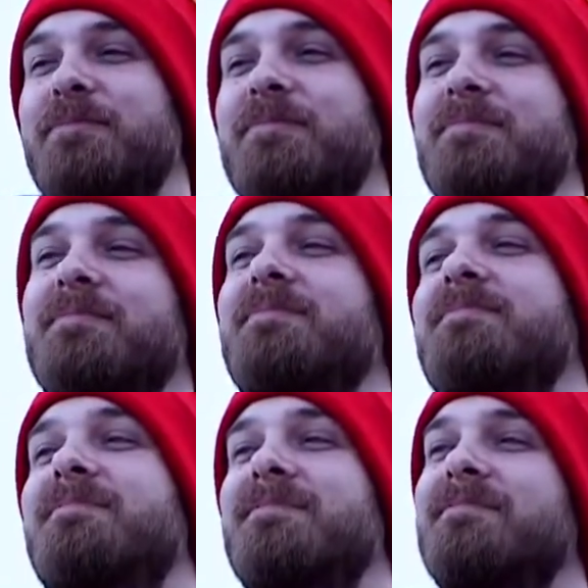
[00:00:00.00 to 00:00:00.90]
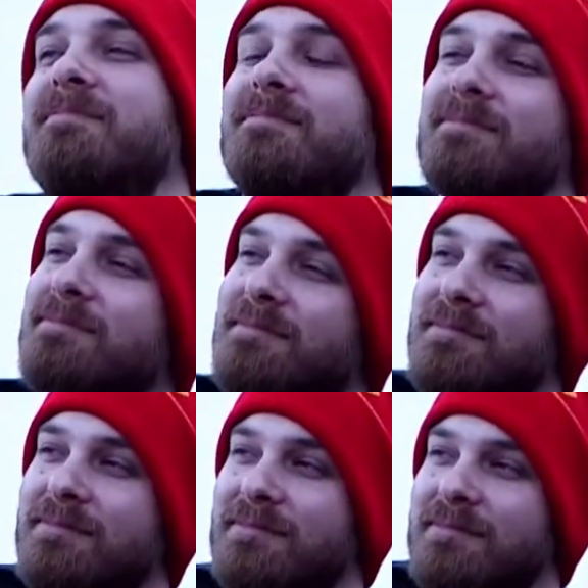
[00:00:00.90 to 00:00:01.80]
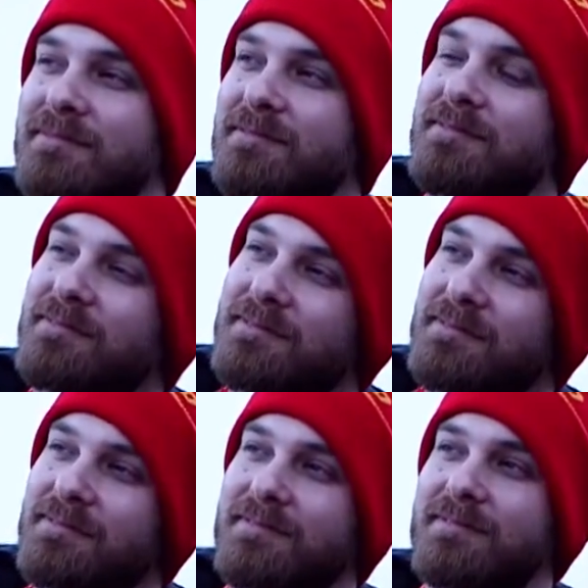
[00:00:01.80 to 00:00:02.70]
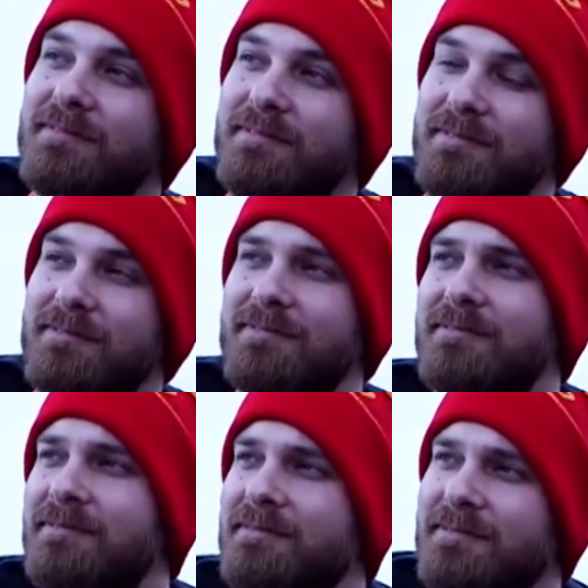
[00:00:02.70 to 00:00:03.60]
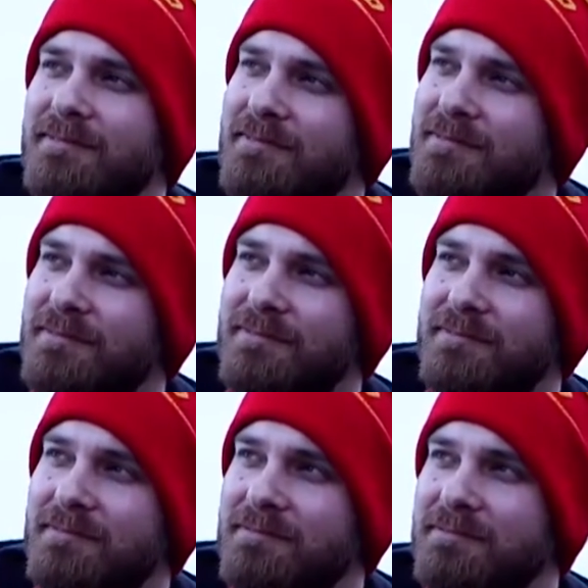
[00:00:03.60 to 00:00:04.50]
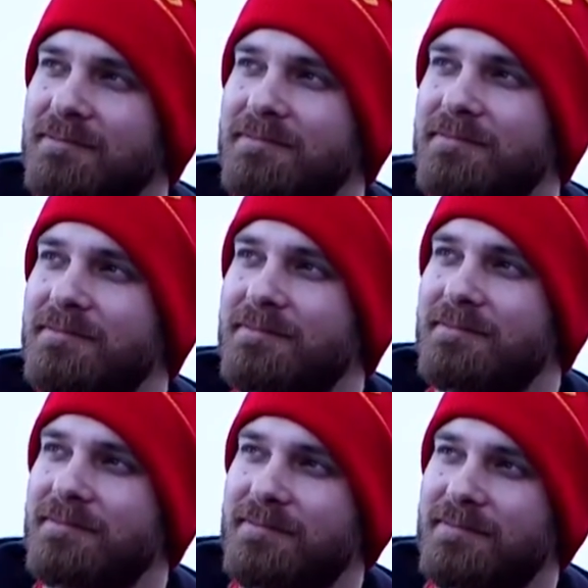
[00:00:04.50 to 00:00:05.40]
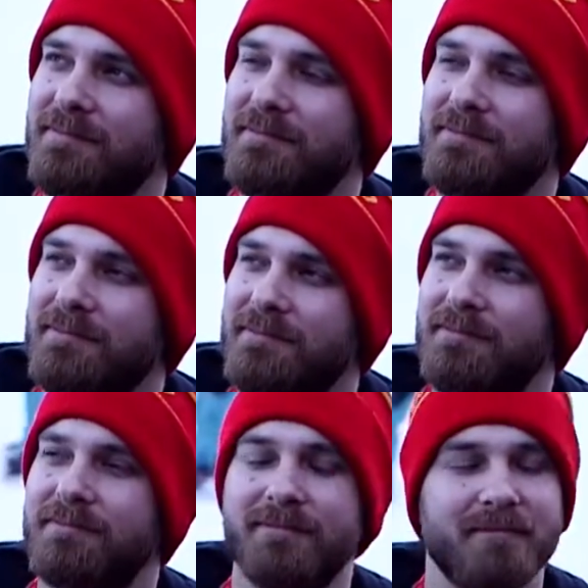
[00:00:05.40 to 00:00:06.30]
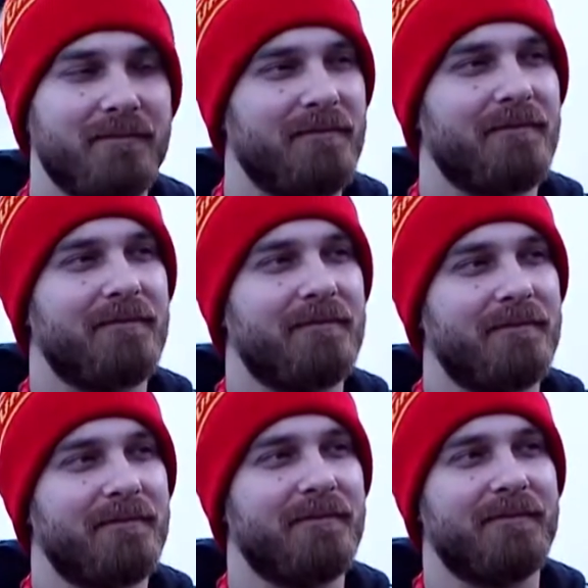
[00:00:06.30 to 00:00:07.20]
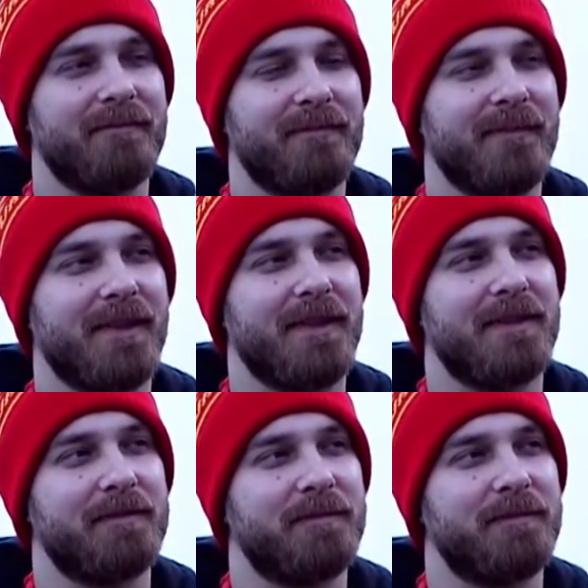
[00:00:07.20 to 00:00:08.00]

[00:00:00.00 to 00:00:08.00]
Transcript: No words are spoken by the person on screen.